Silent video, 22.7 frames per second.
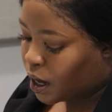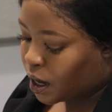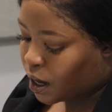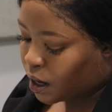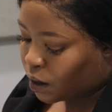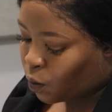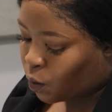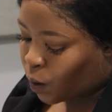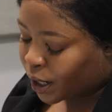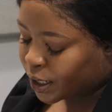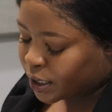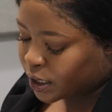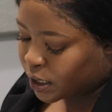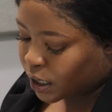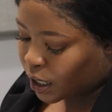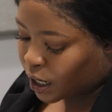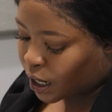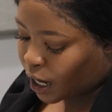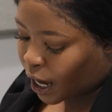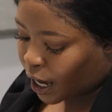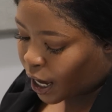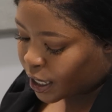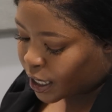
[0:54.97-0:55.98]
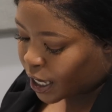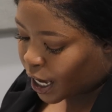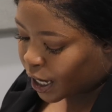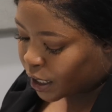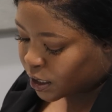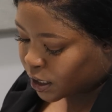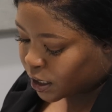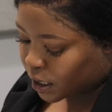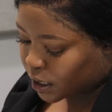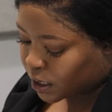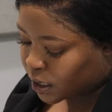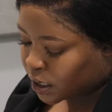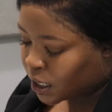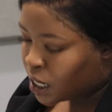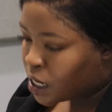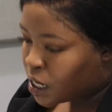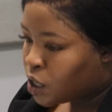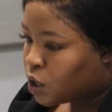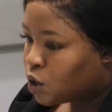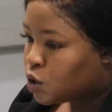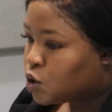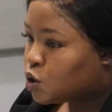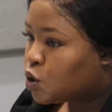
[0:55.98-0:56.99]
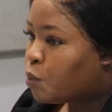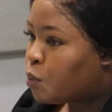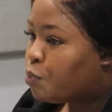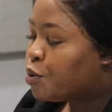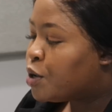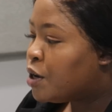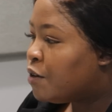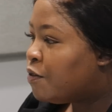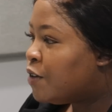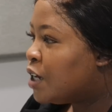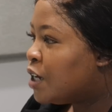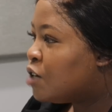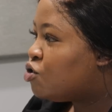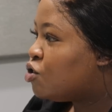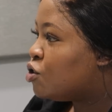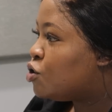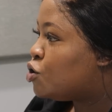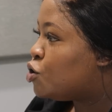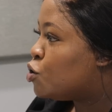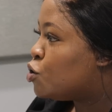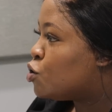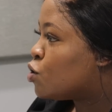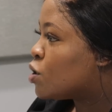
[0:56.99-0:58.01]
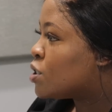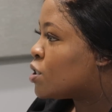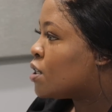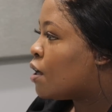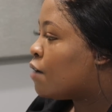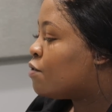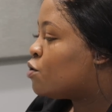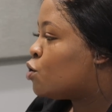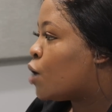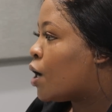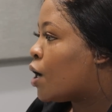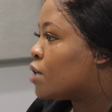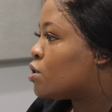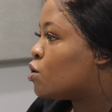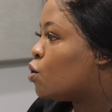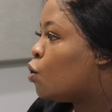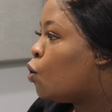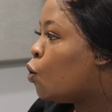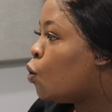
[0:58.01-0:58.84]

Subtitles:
quite a hiatus. So briefly introduce yourself to us.